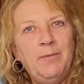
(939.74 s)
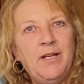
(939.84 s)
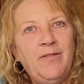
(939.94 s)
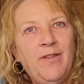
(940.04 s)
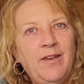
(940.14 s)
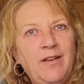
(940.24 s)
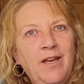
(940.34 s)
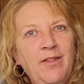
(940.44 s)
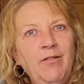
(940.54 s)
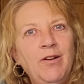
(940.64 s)
me get that
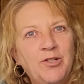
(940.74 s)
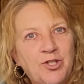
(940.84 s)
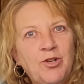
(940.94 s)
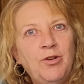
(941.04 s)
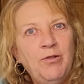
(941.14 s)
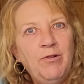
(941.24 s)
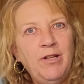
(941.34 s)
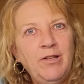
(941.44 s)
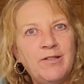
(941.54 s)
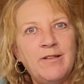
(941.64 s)
together and show you what
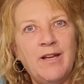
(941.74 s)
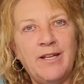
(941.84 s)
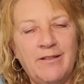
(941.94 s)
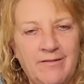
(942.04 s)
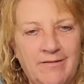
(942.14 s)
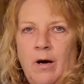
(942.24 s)
it looks like.